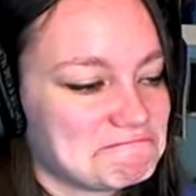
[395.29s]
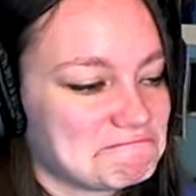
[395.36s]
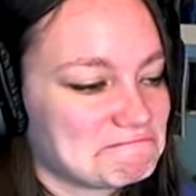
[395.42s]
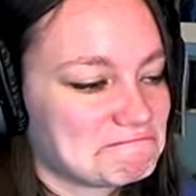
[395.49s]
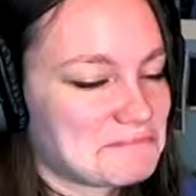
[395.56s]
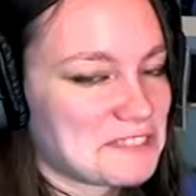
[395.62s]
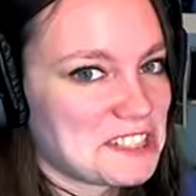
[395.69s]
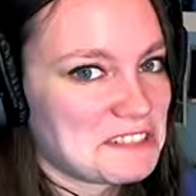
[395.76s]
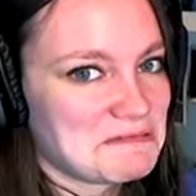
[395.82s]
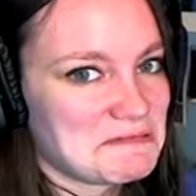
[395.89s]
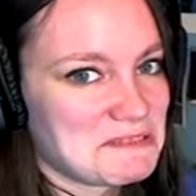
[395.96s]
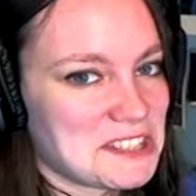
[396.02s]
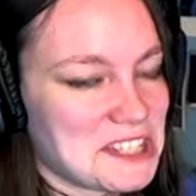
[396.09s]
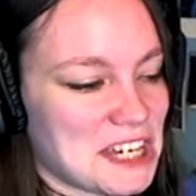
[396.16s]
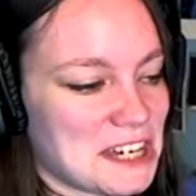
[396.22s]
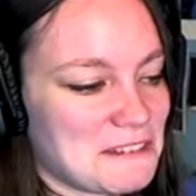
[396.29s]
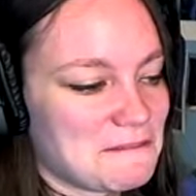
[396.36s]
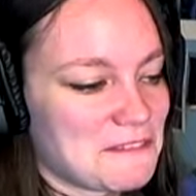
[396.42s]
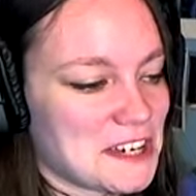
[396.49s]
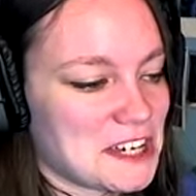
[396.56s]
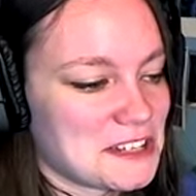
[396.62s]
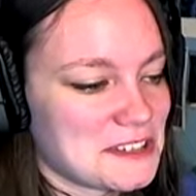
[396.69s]
Freaking A,
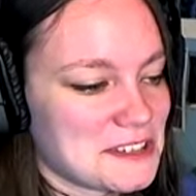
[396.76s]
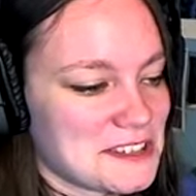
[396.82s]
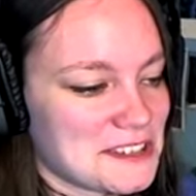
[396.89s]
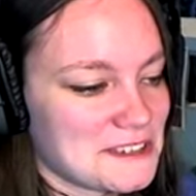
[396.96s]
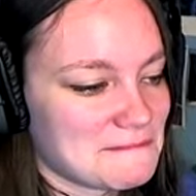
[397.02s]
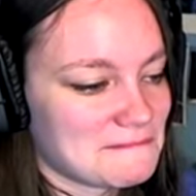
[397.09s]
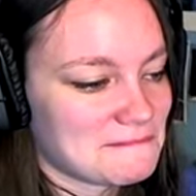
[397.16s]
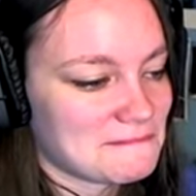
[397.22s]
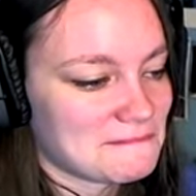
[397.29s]
why?